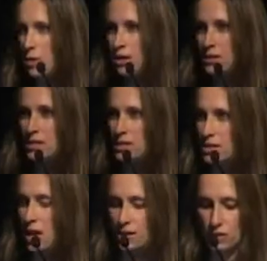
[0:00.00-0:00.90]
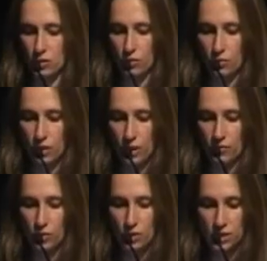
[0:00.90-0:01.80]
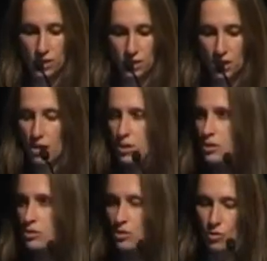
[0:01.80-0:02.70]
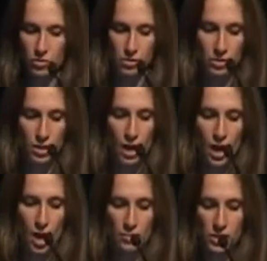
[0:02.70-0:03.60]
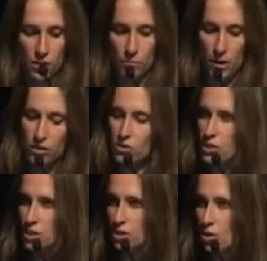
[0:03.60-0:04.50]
policy is not new. For instance, Calcutta's own Abhijit Banerjee